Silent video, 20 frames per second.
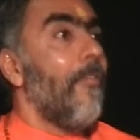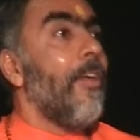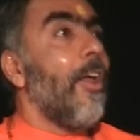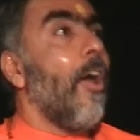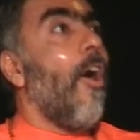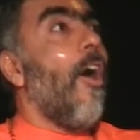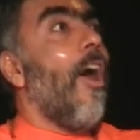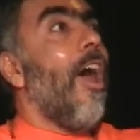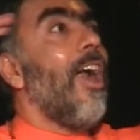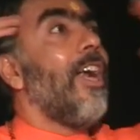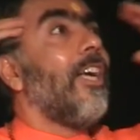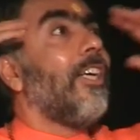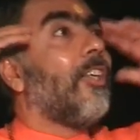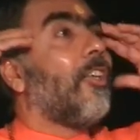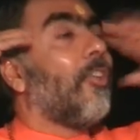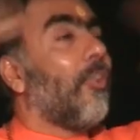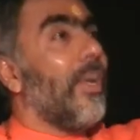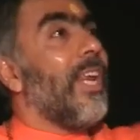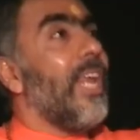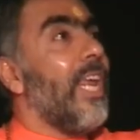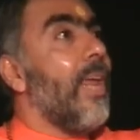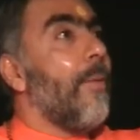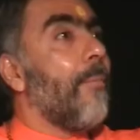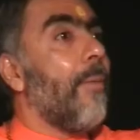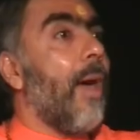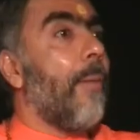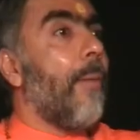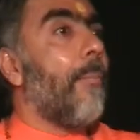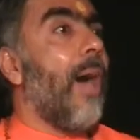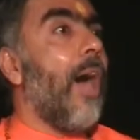We all
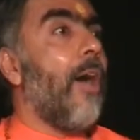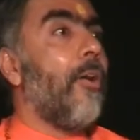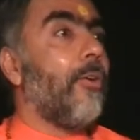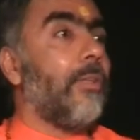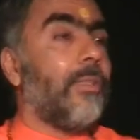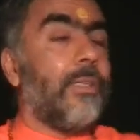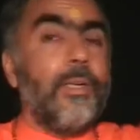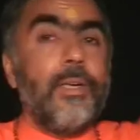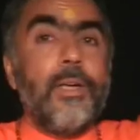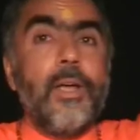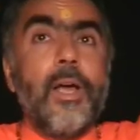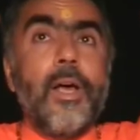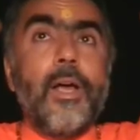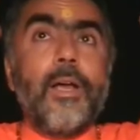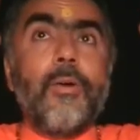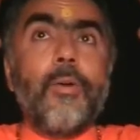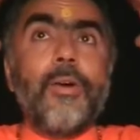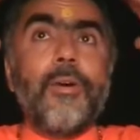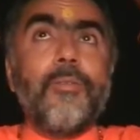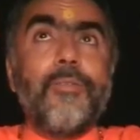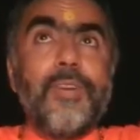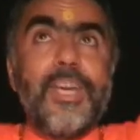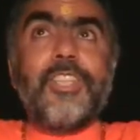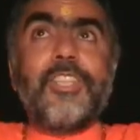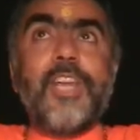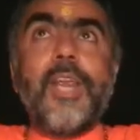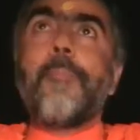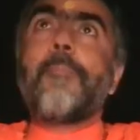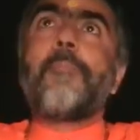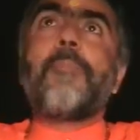dream about
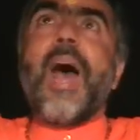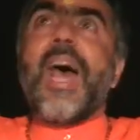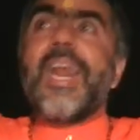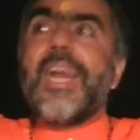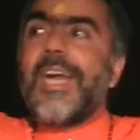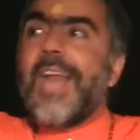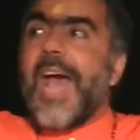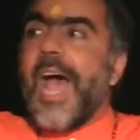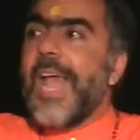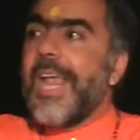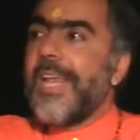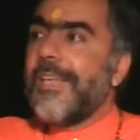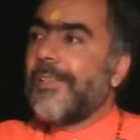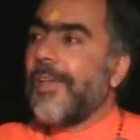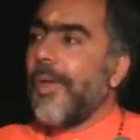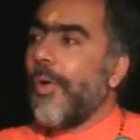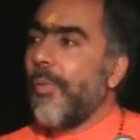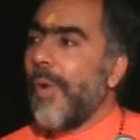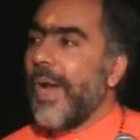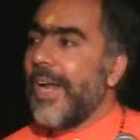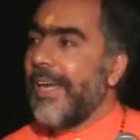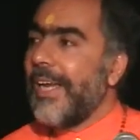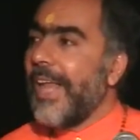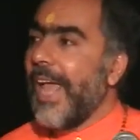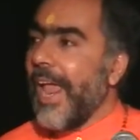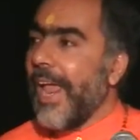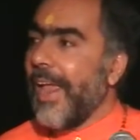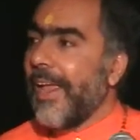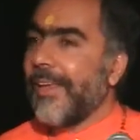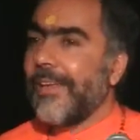reaching paradise one
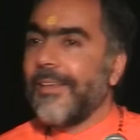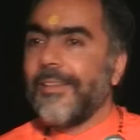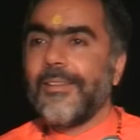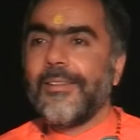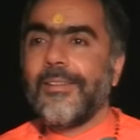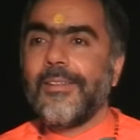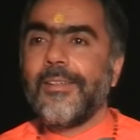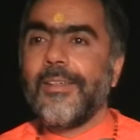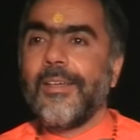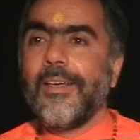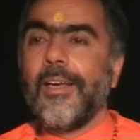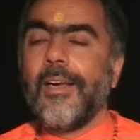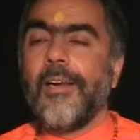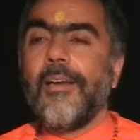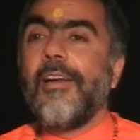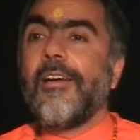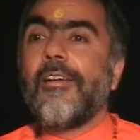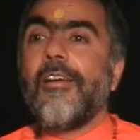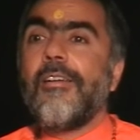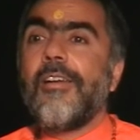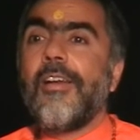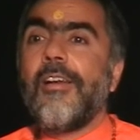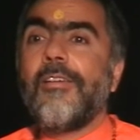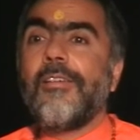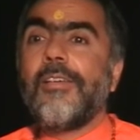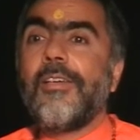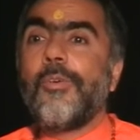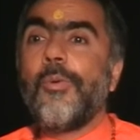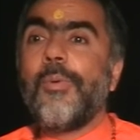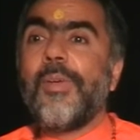day. Little
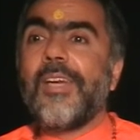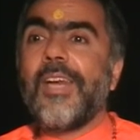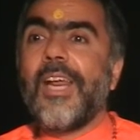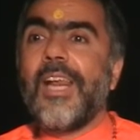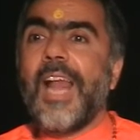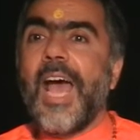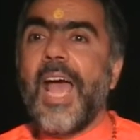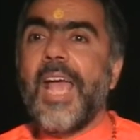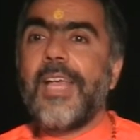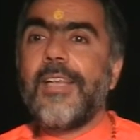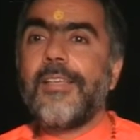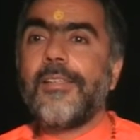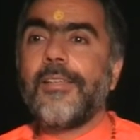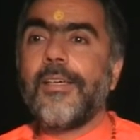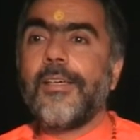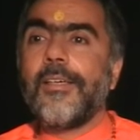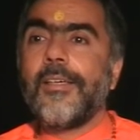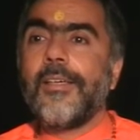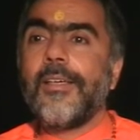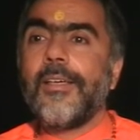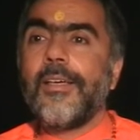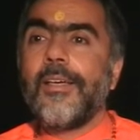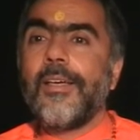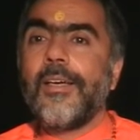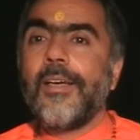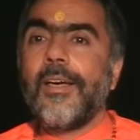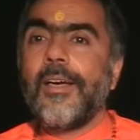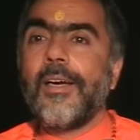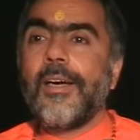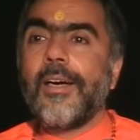do we realize
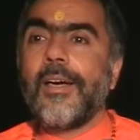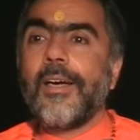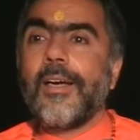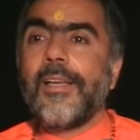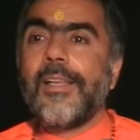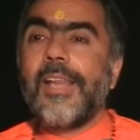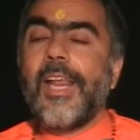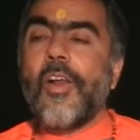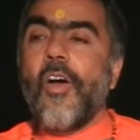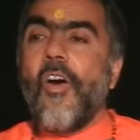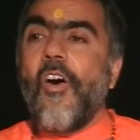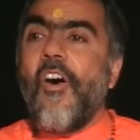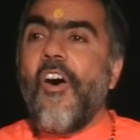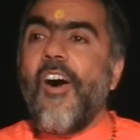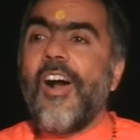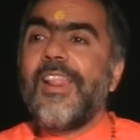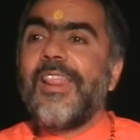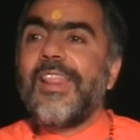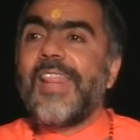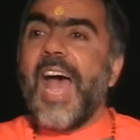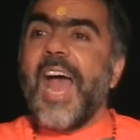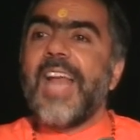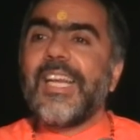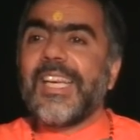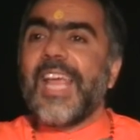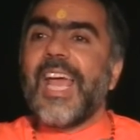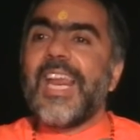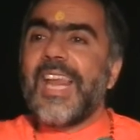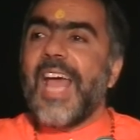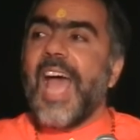that all
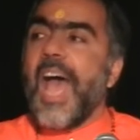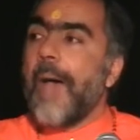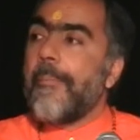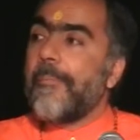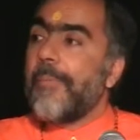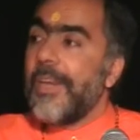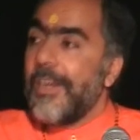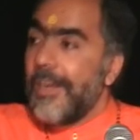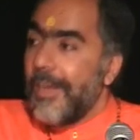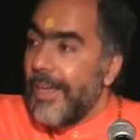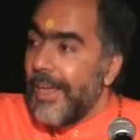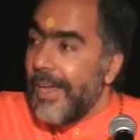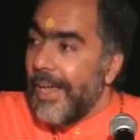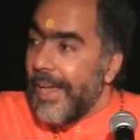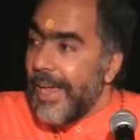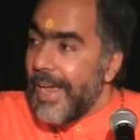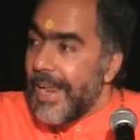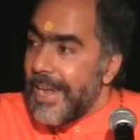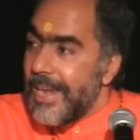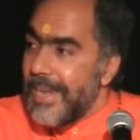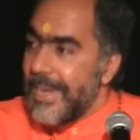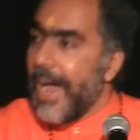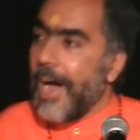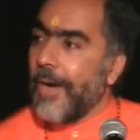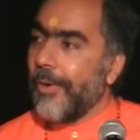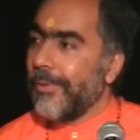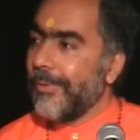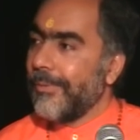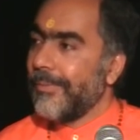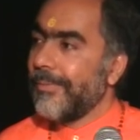that can happen
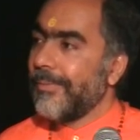now.